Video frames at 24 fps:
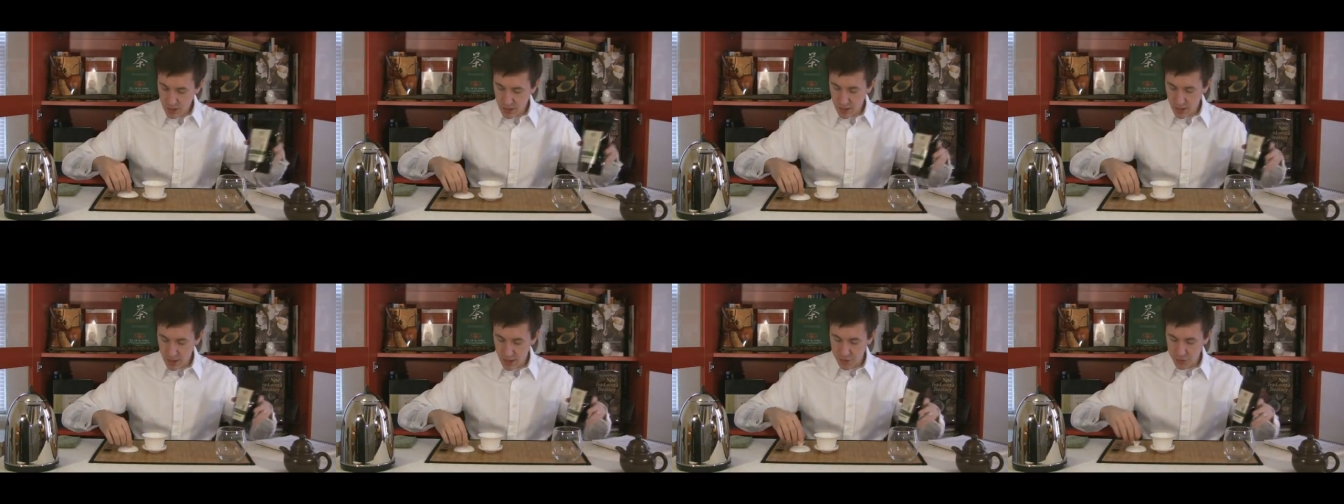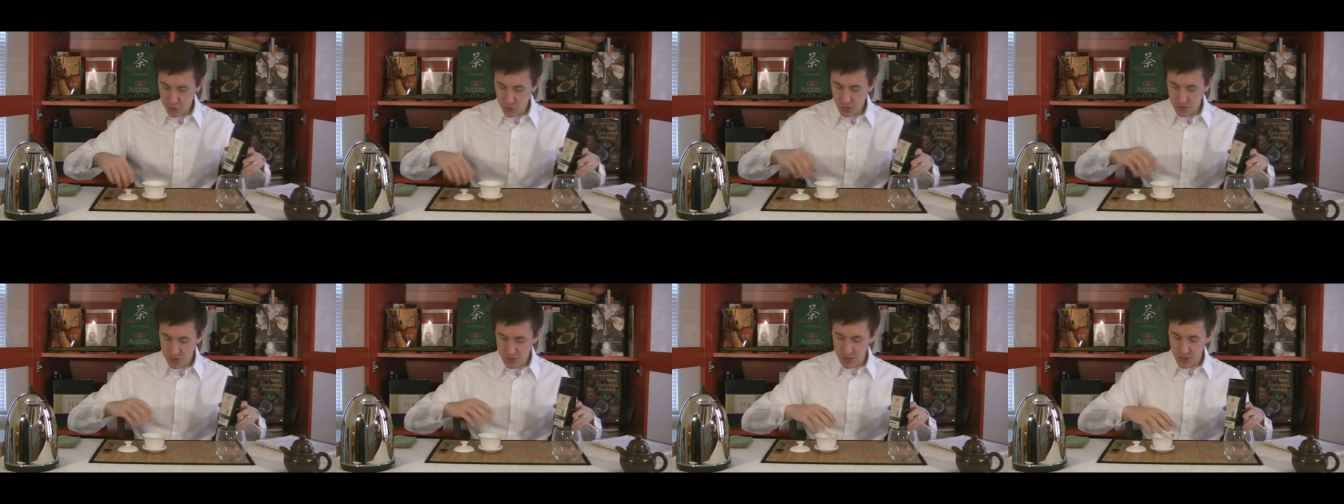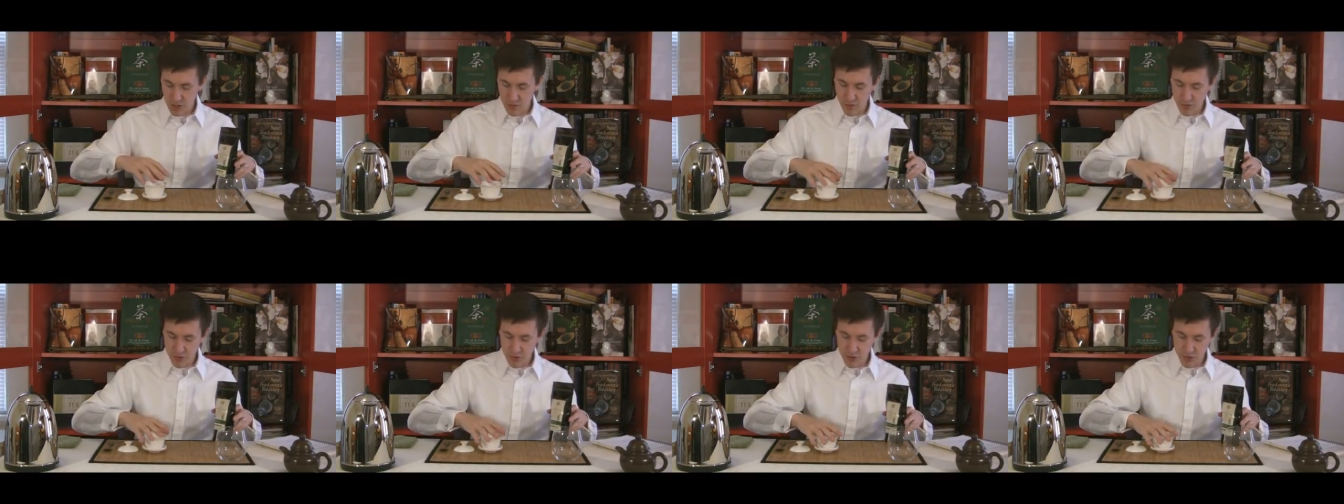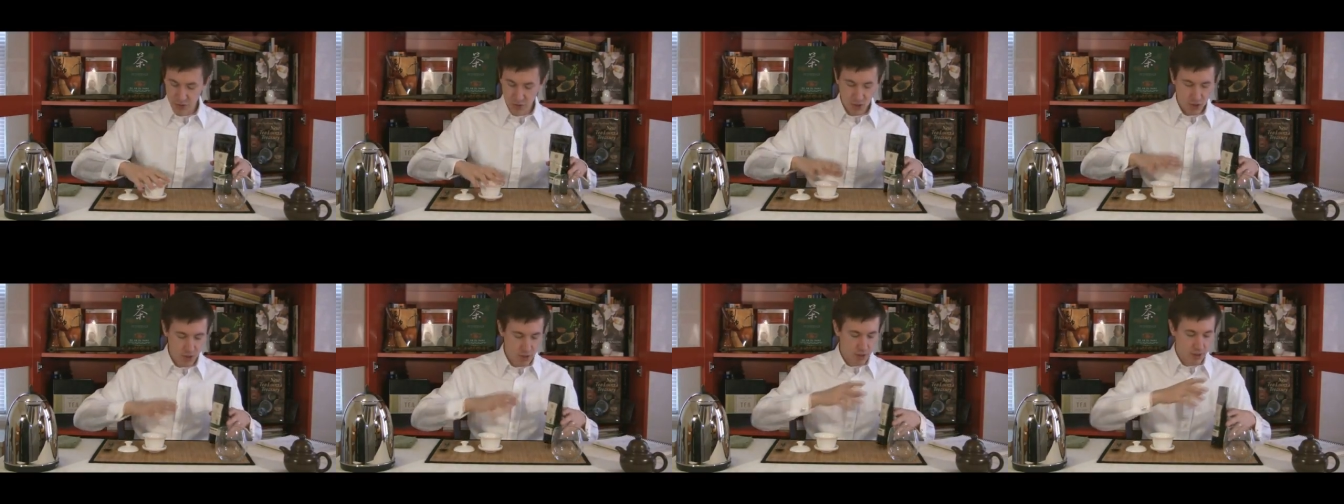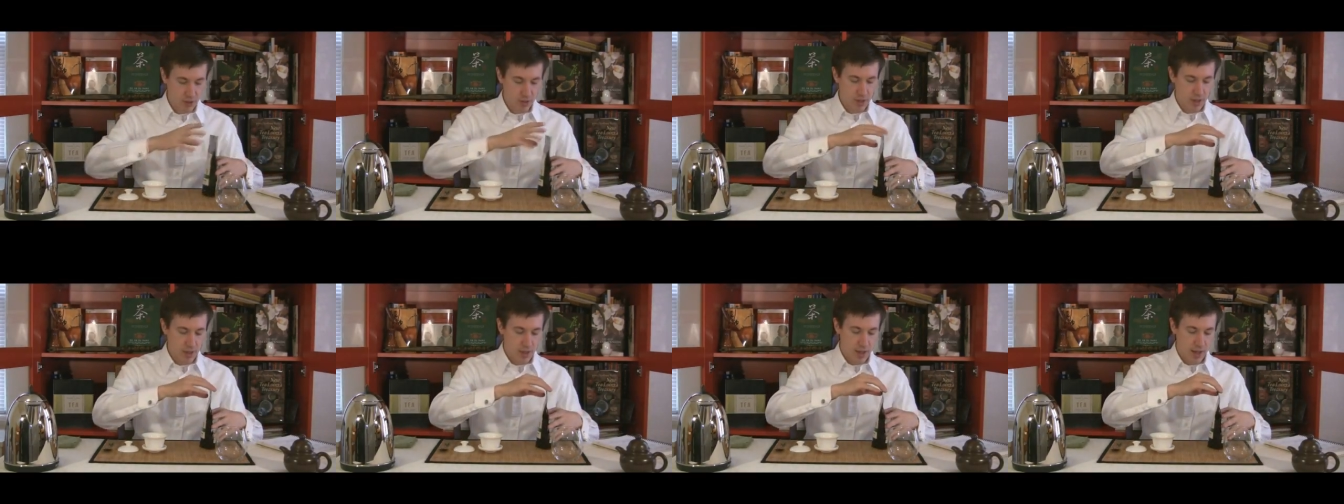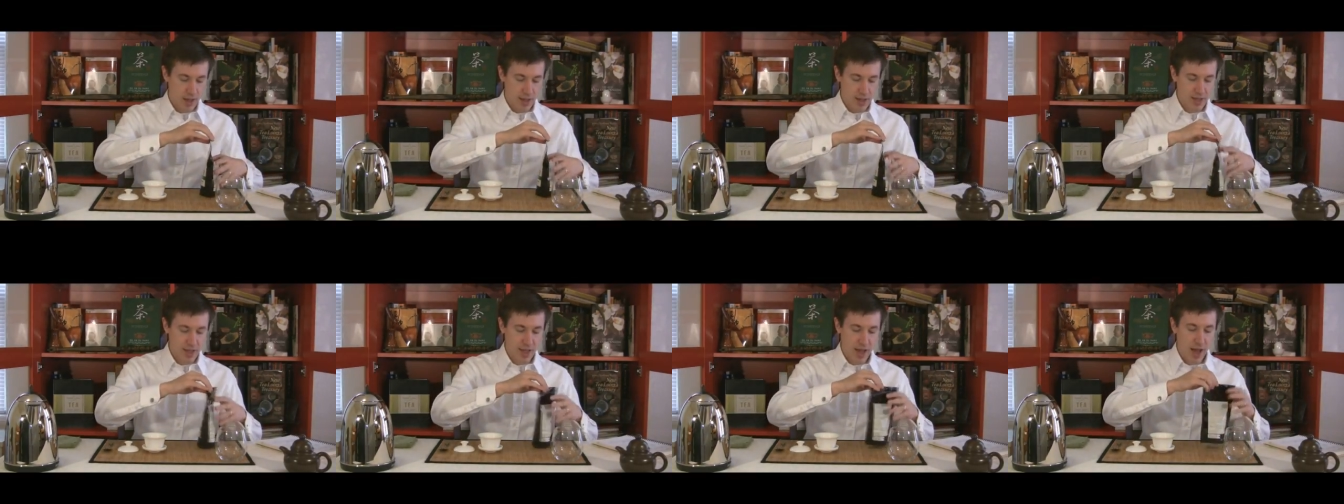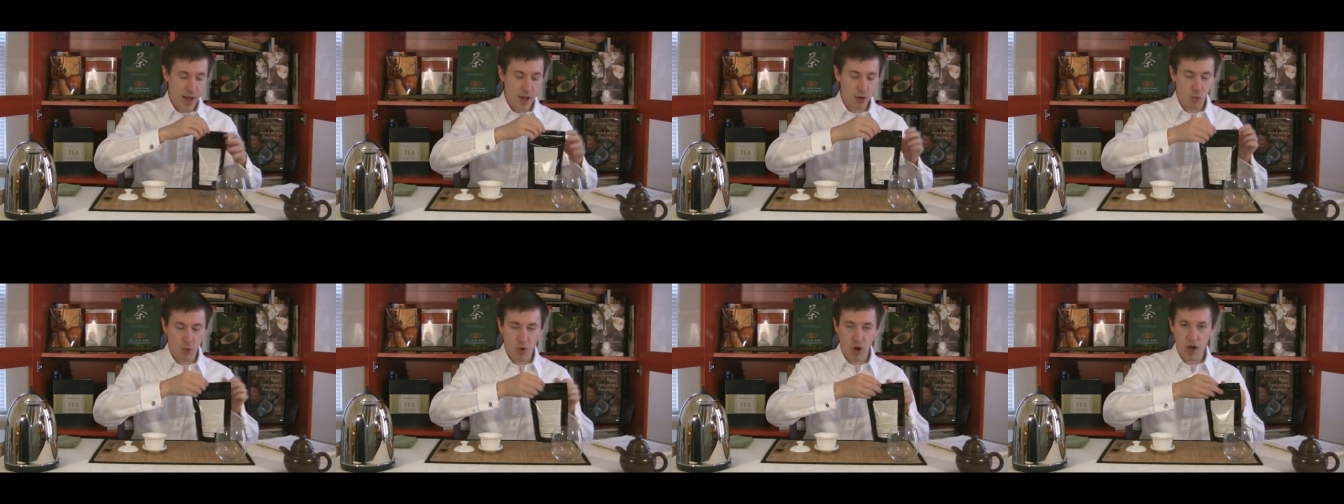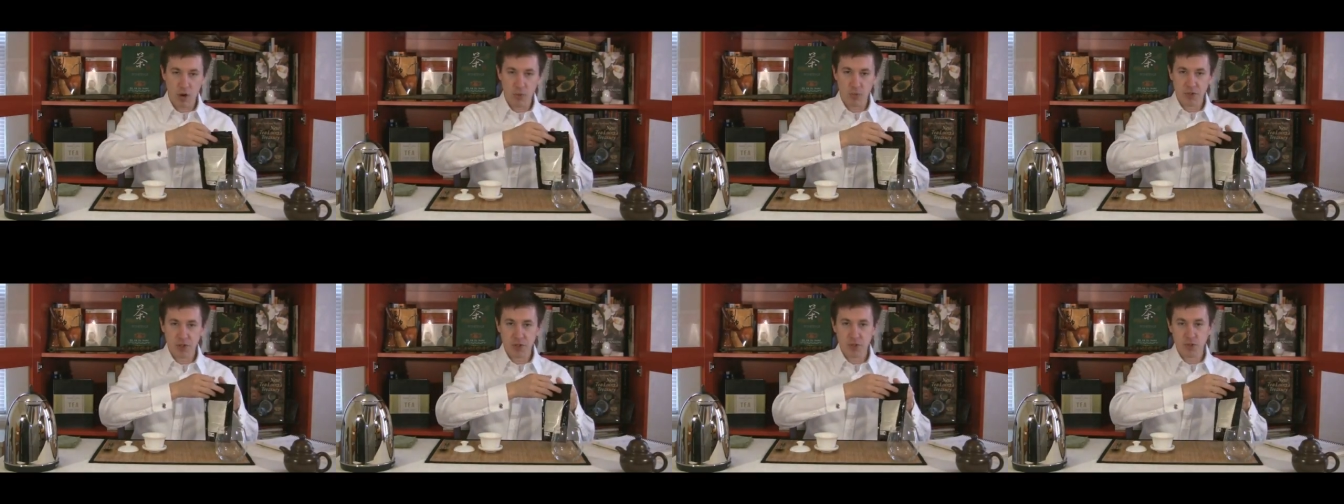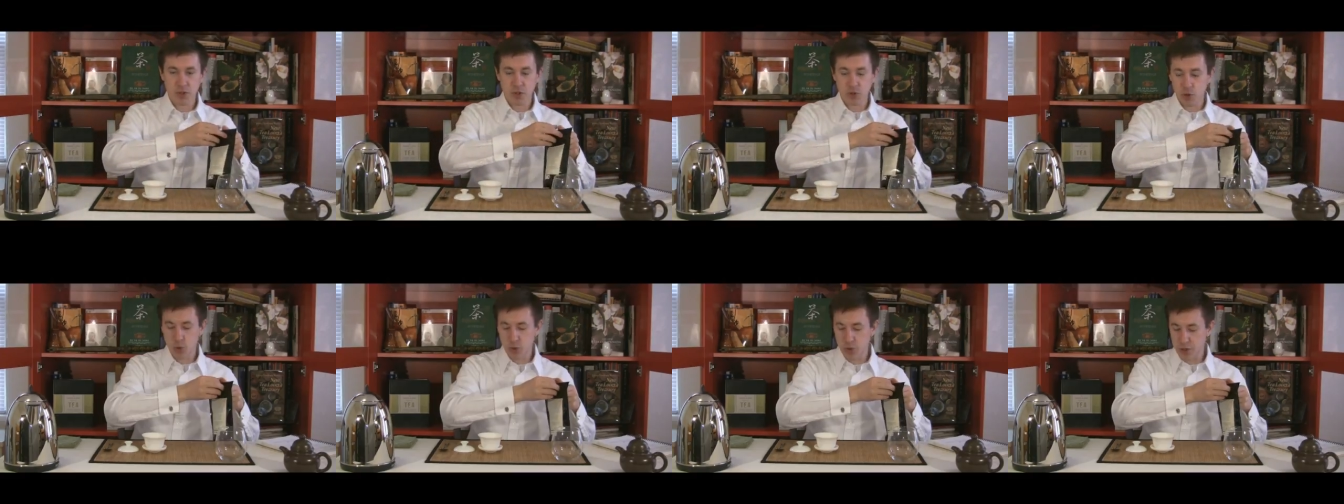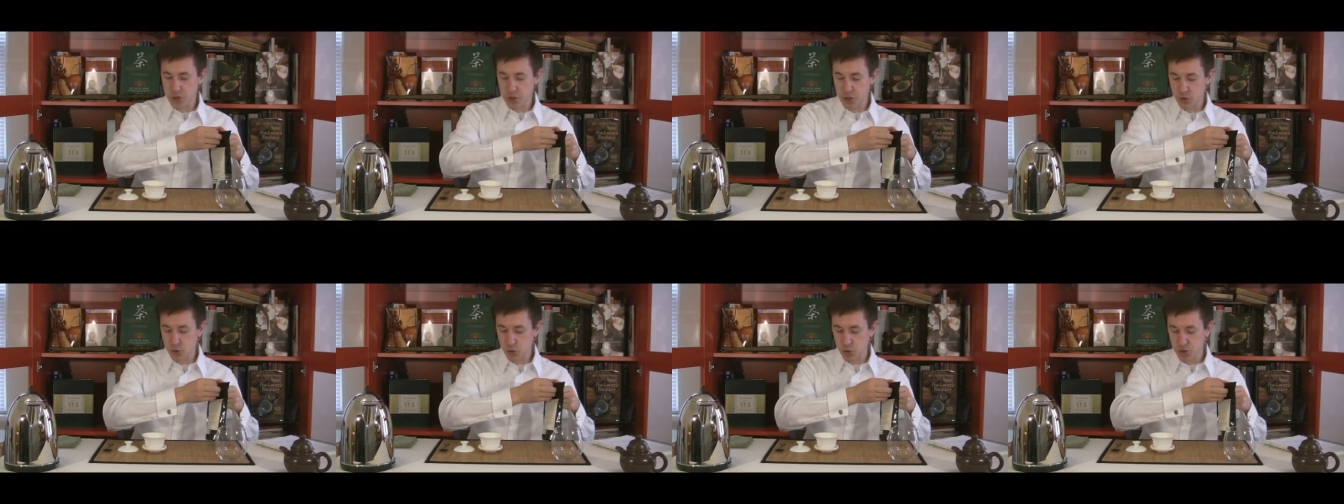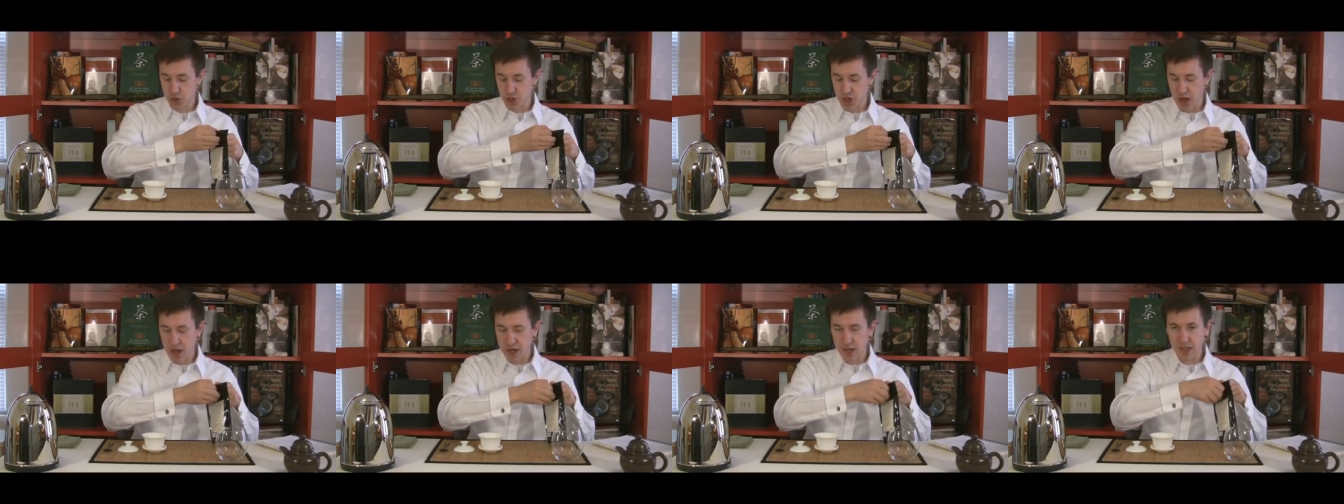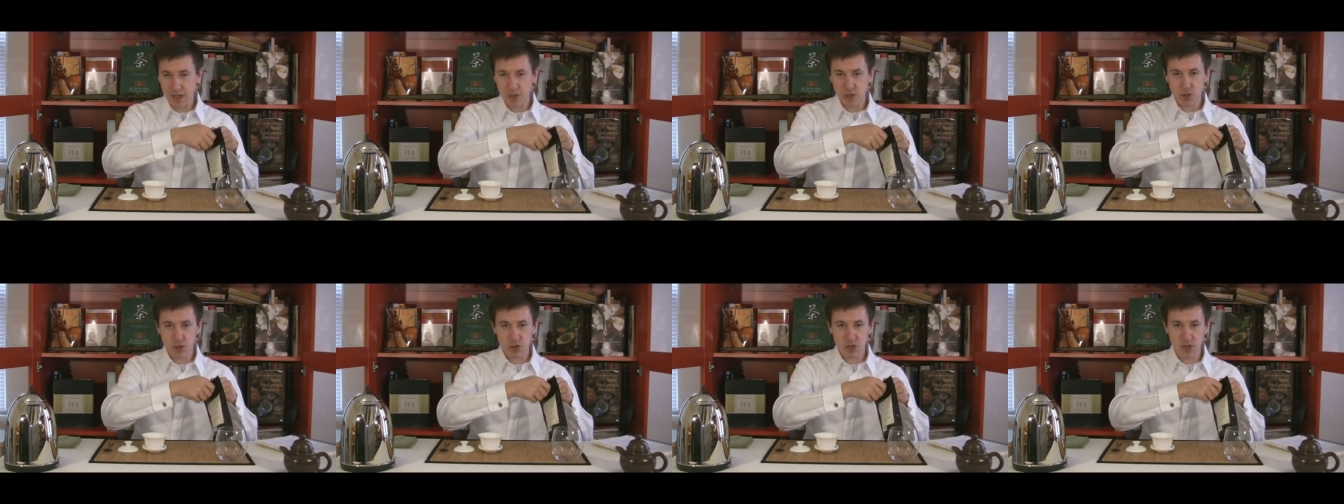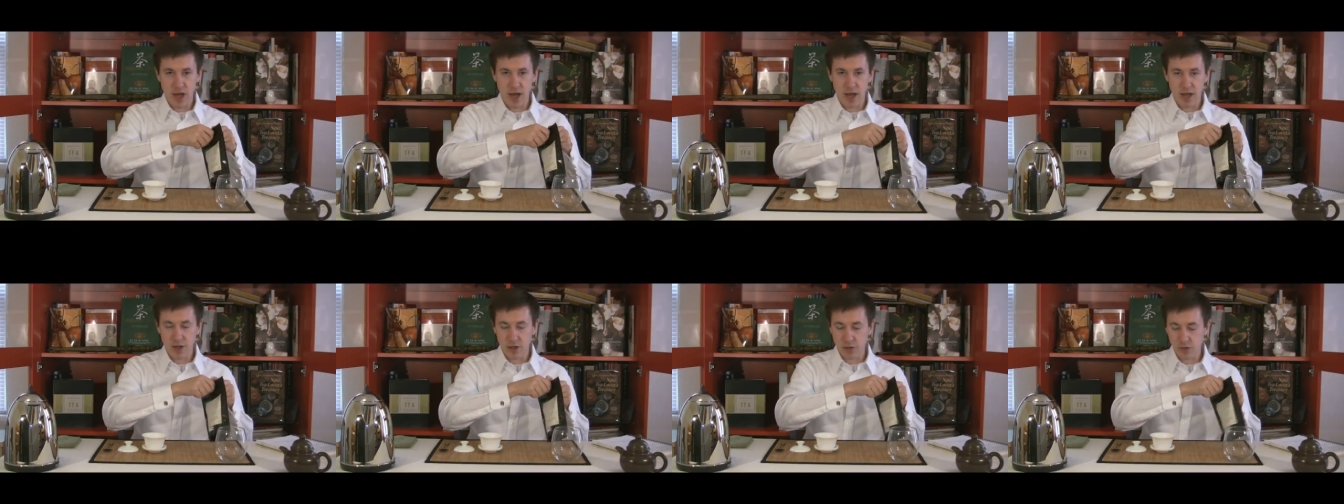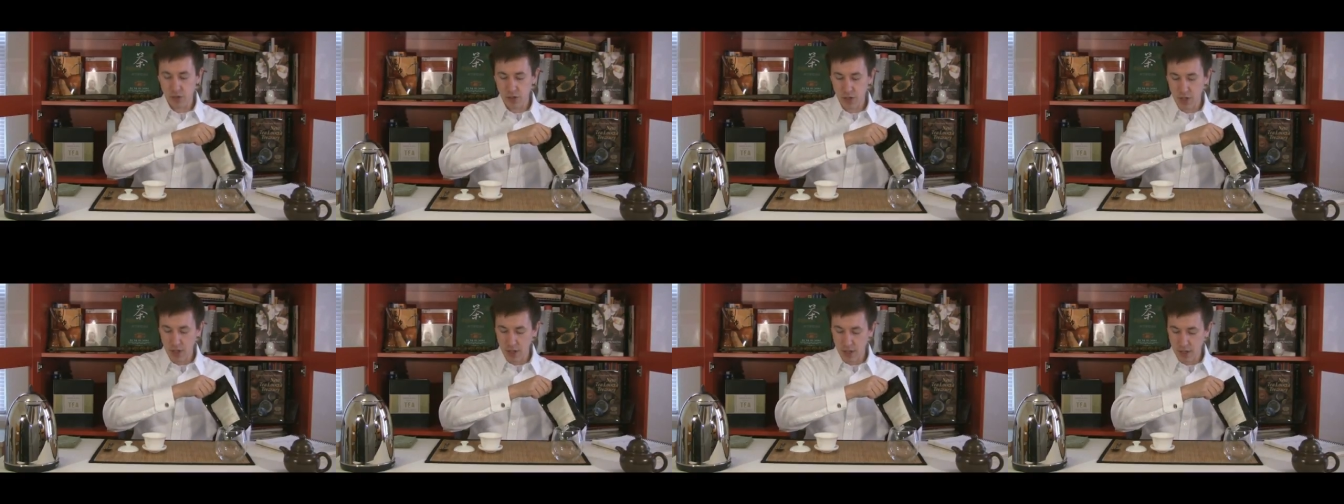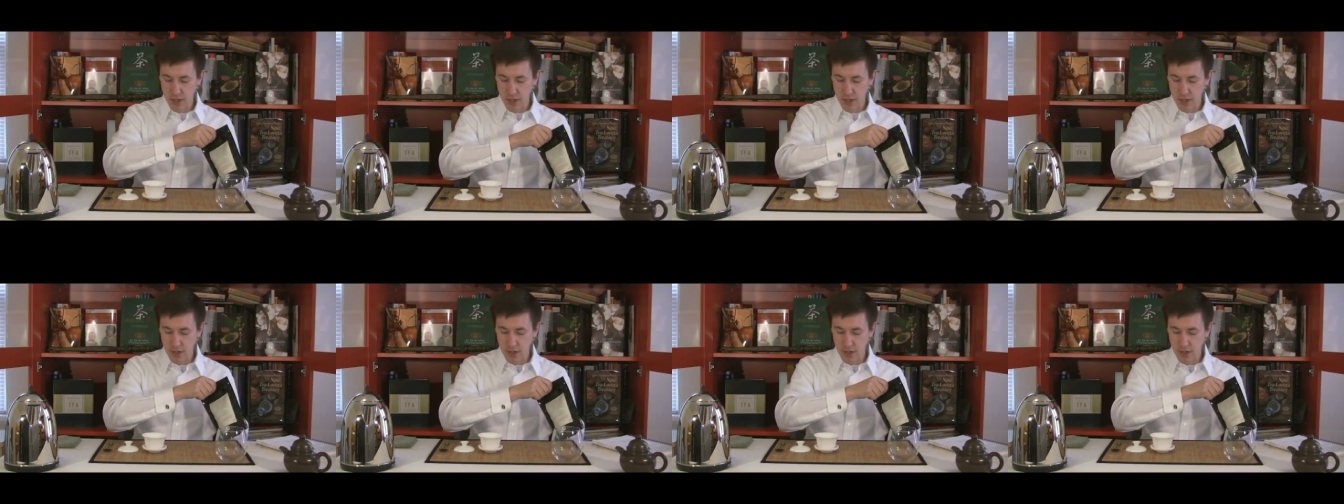As we said, this is a gaiwan, which is a traditional Chinese style